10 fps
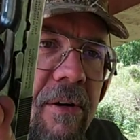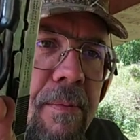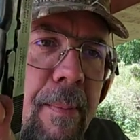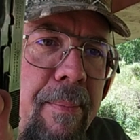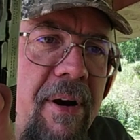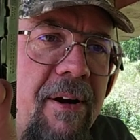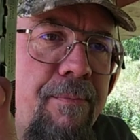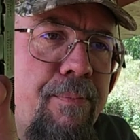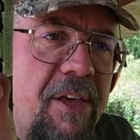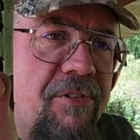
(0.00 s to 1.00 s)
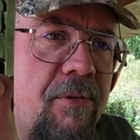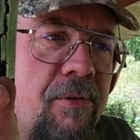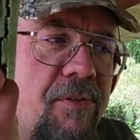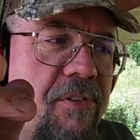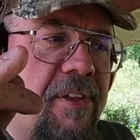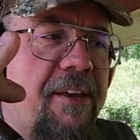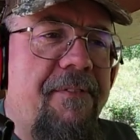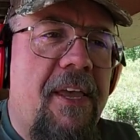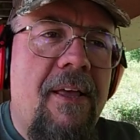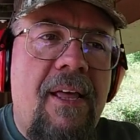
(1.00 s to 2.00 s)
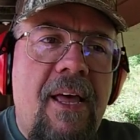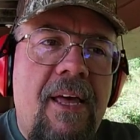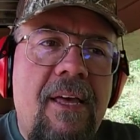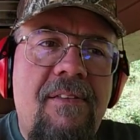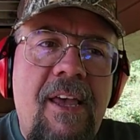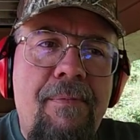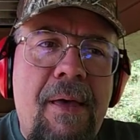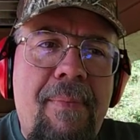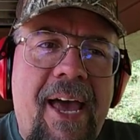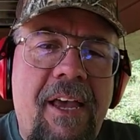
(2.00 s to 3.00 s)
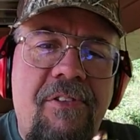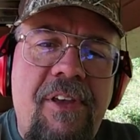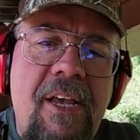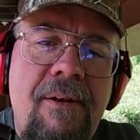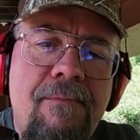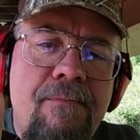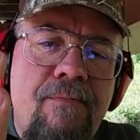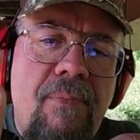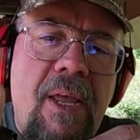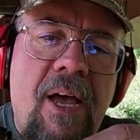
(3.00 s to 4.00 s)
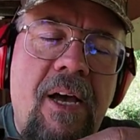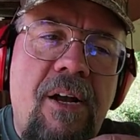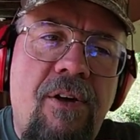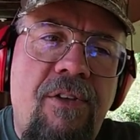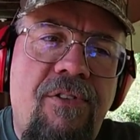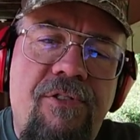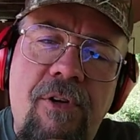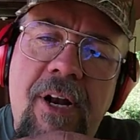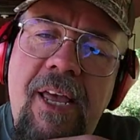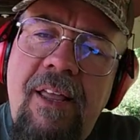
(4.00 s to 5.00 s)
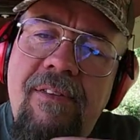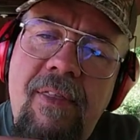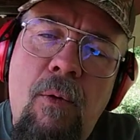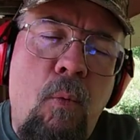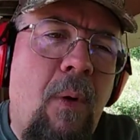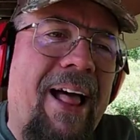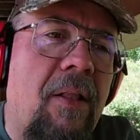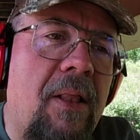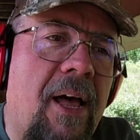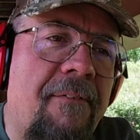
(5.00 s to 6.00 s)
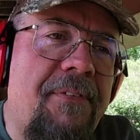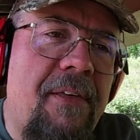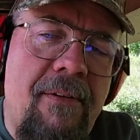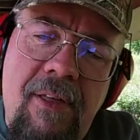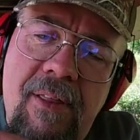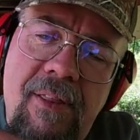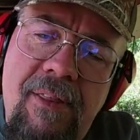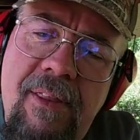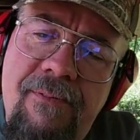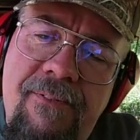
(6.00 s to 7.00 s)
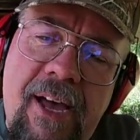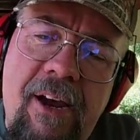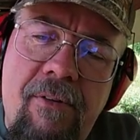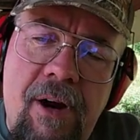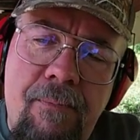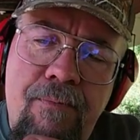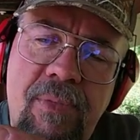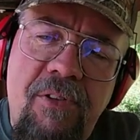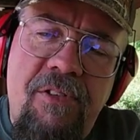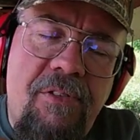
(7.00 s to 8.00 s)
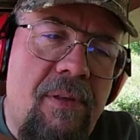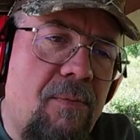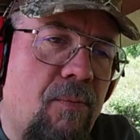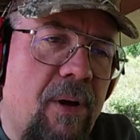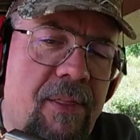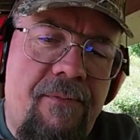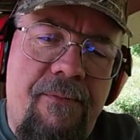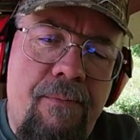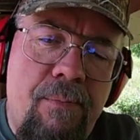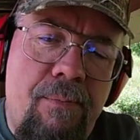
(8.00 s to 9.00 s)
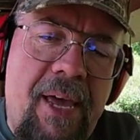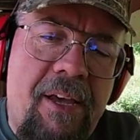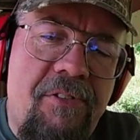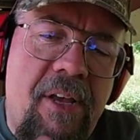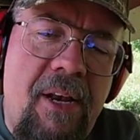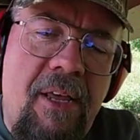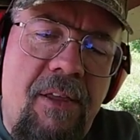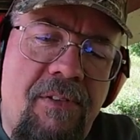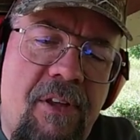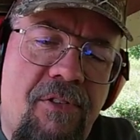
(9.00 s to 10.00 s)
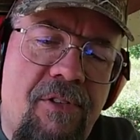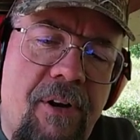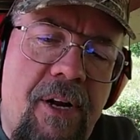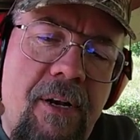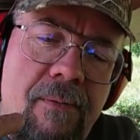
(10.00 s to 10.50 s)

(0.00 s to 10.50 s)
Remember our basic rules of safety. I'm going to take my magazine. I'm going to insert it into the well of the firearm. This is where the magazine is inserted.